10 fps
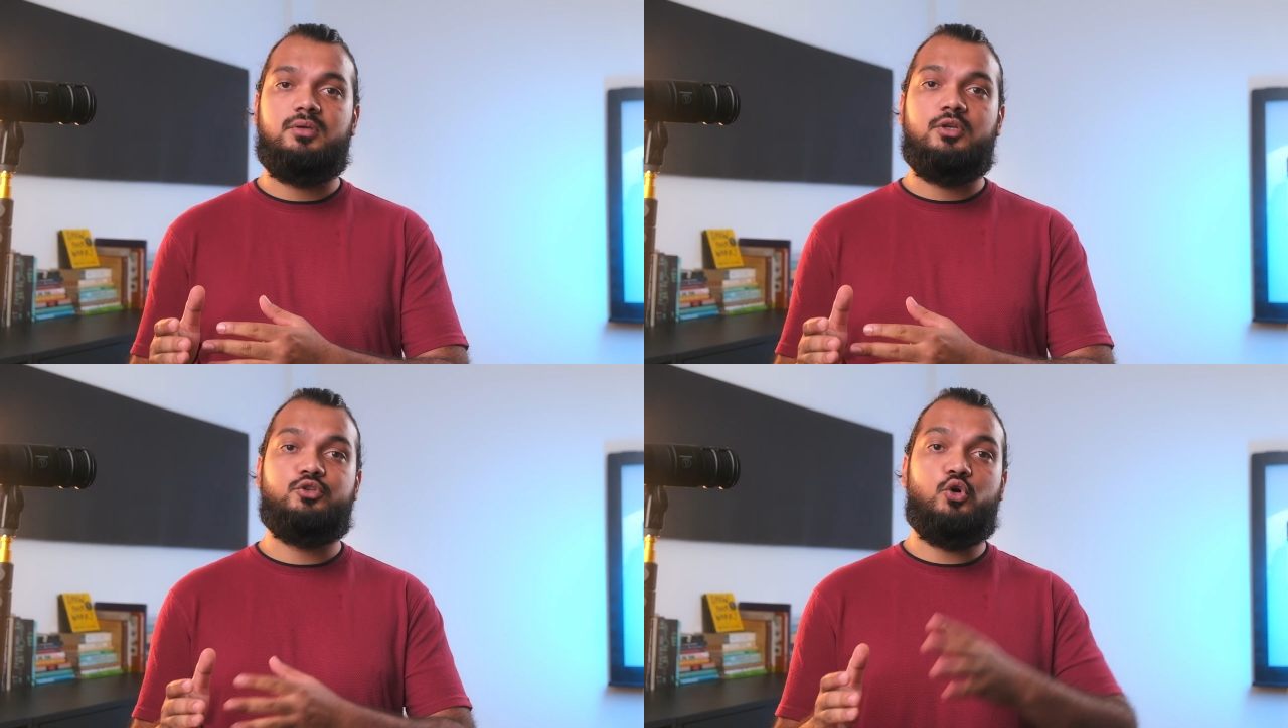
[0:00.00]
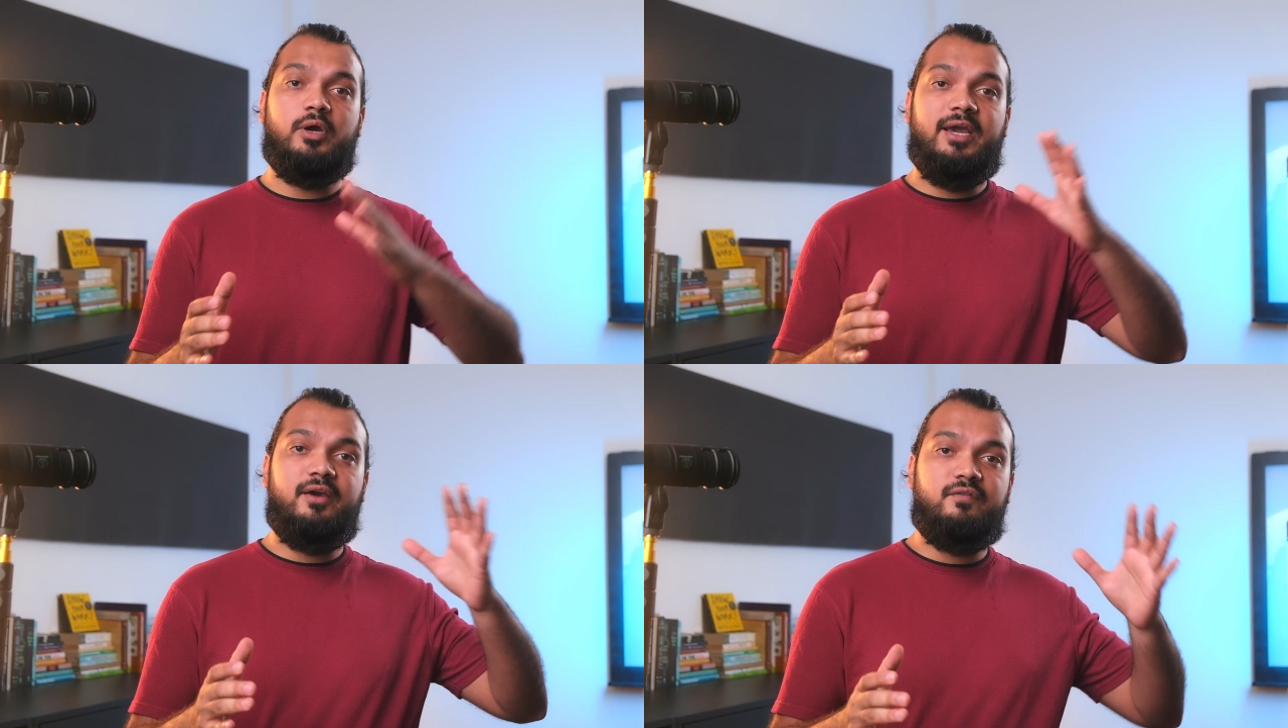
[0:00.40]
so
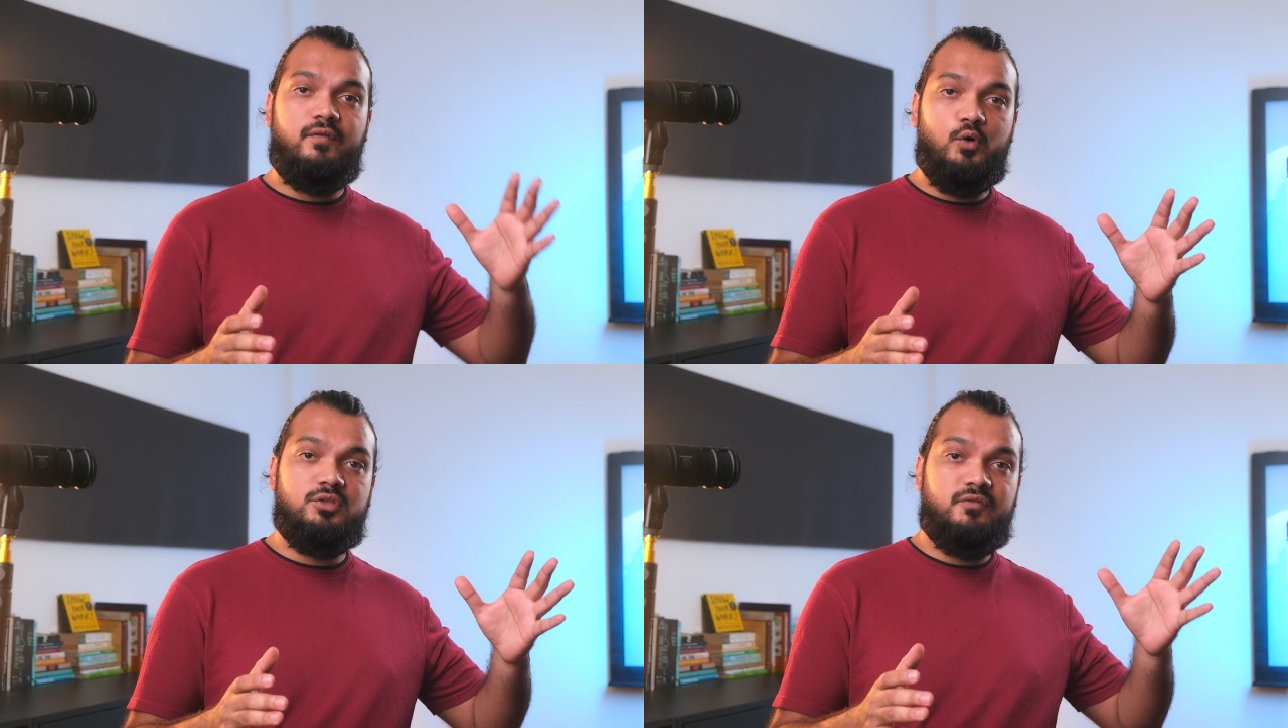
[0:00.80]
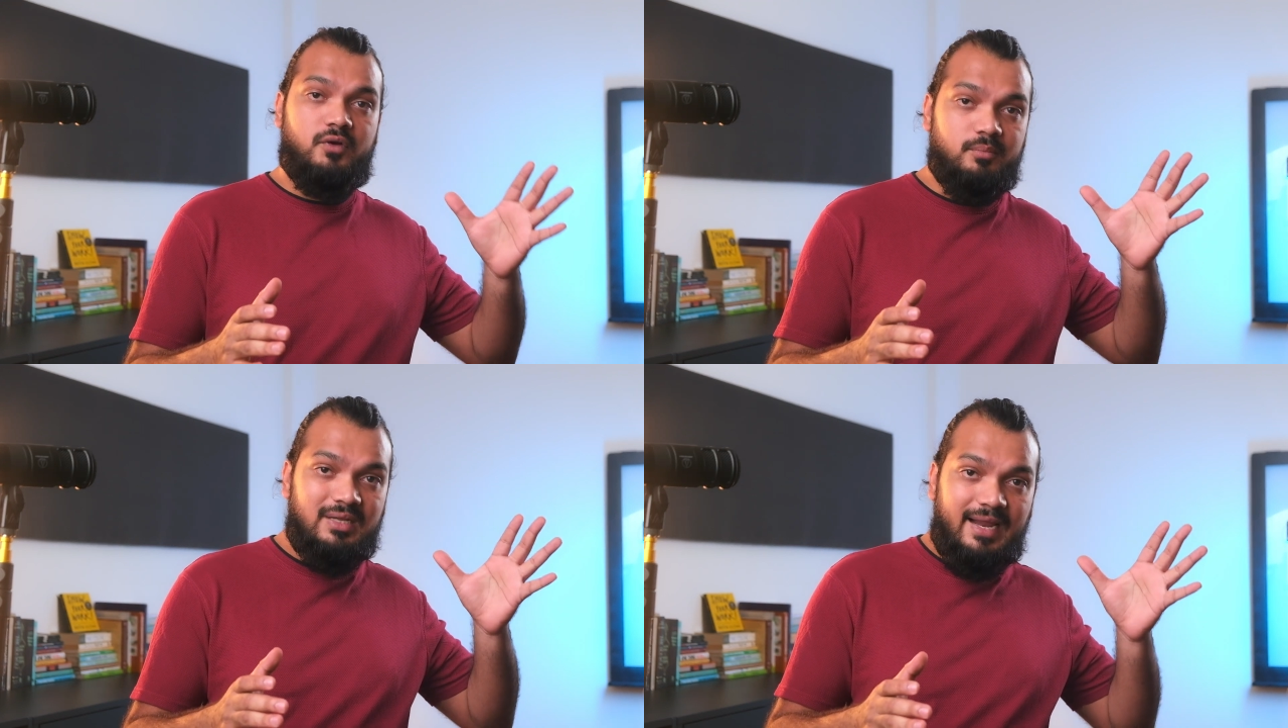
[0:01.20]
air flows
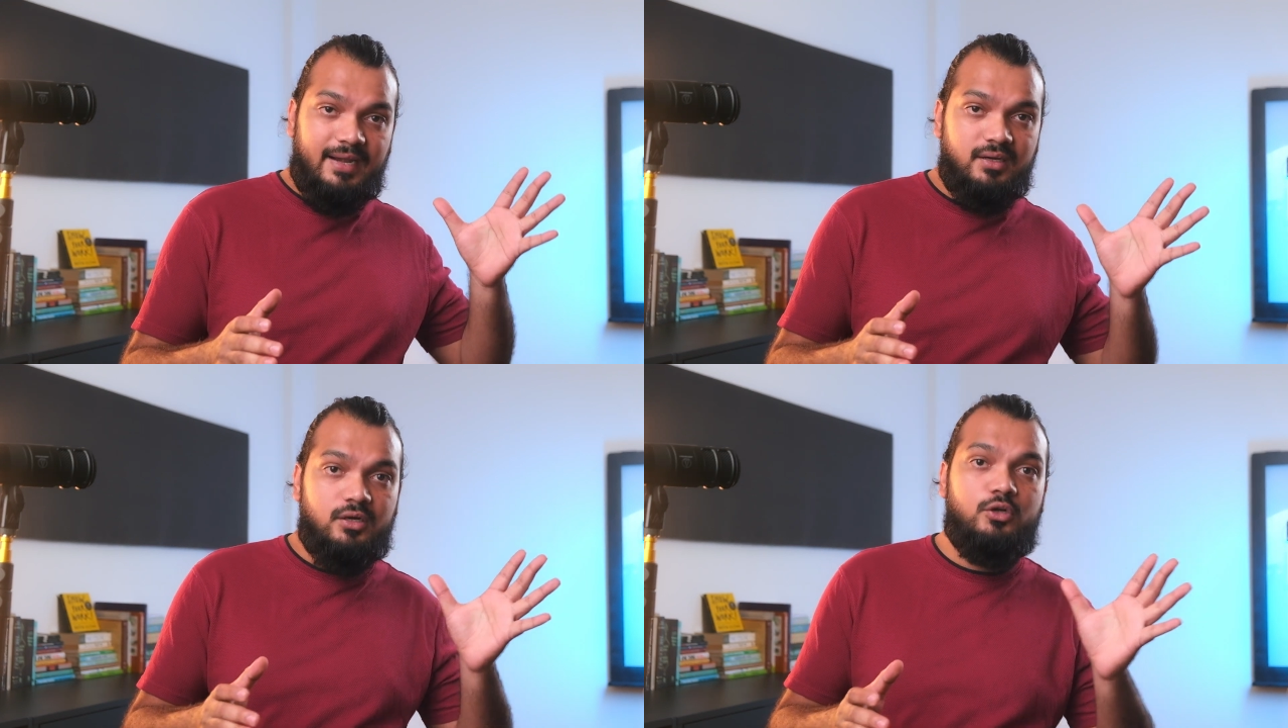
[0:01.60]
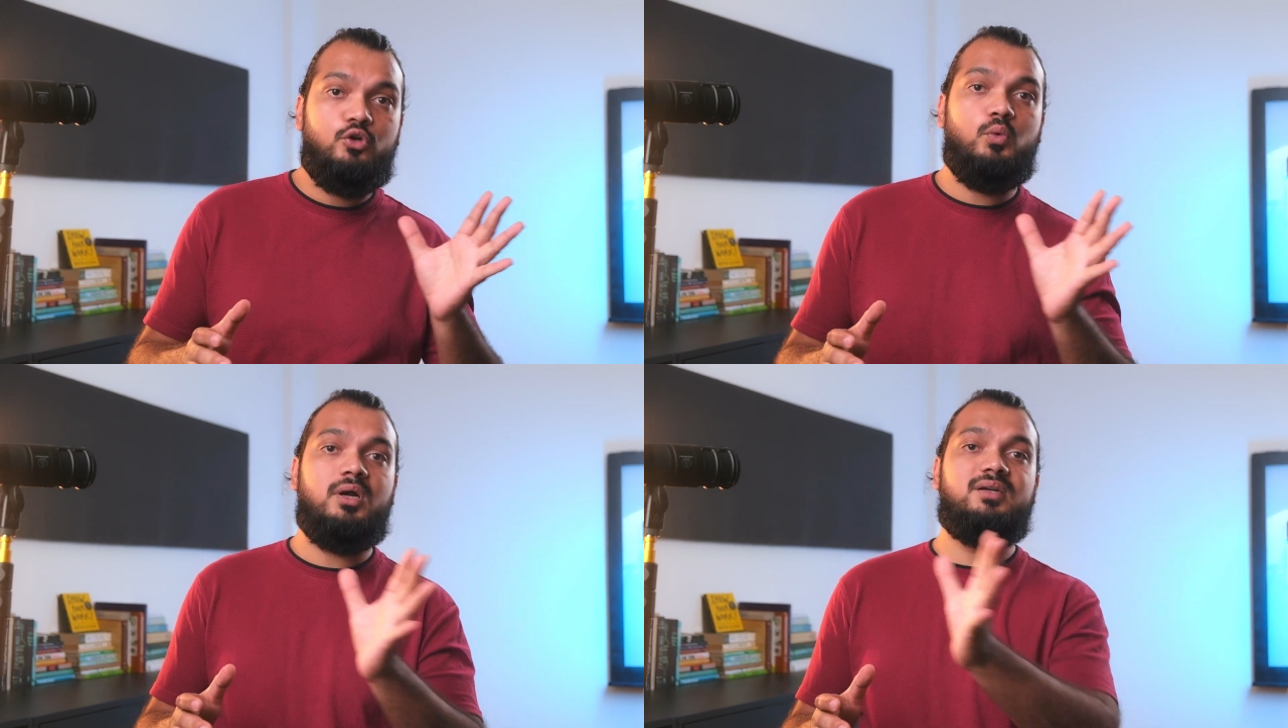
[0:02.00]
from the land
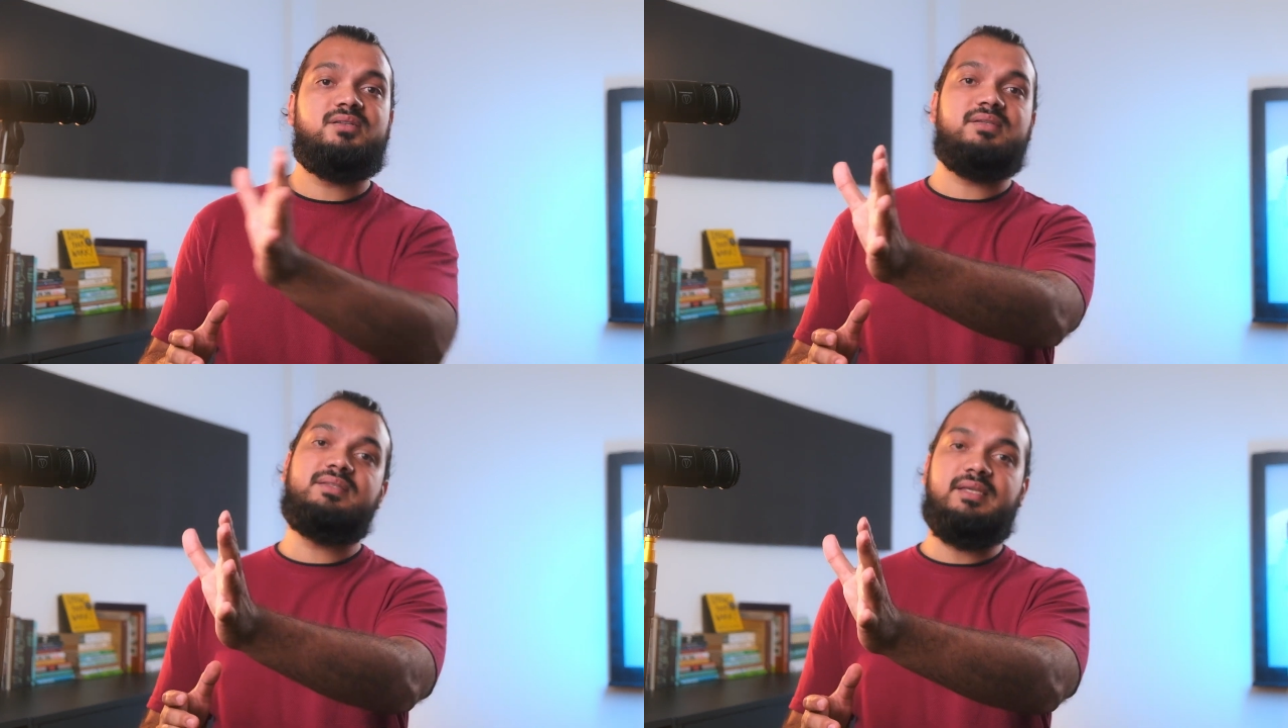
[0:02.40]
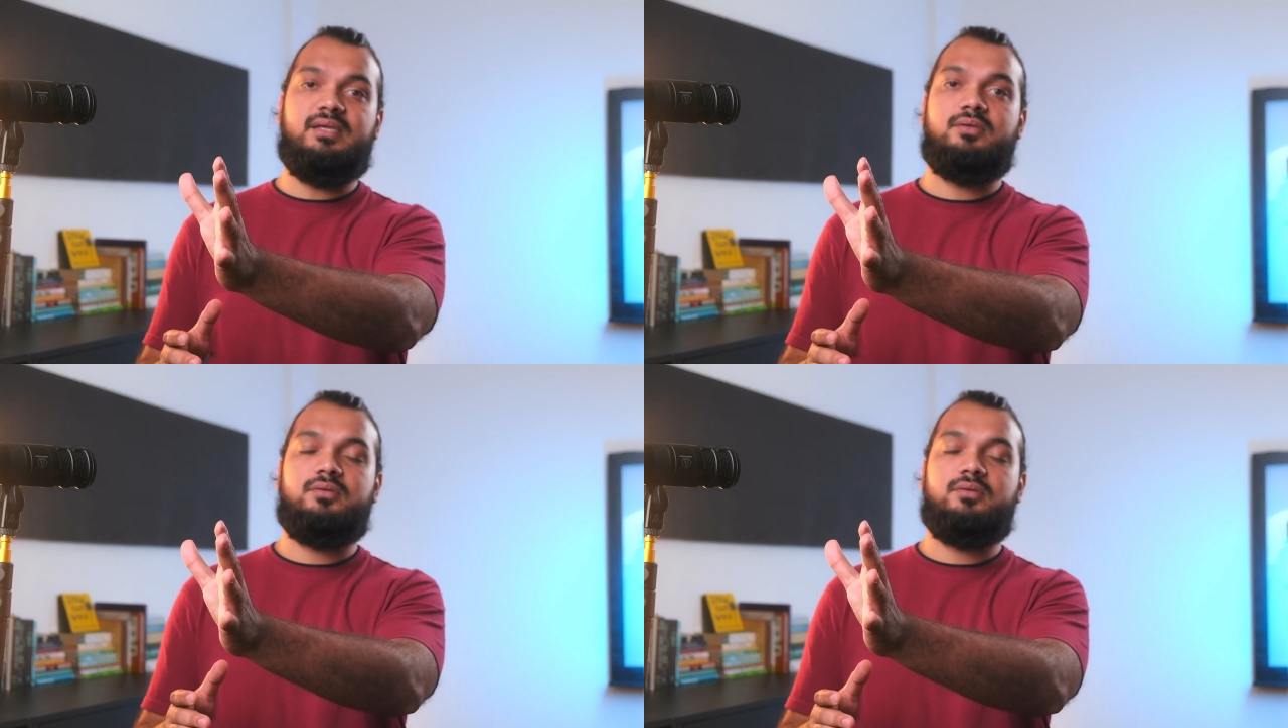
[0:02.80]
towards the sea.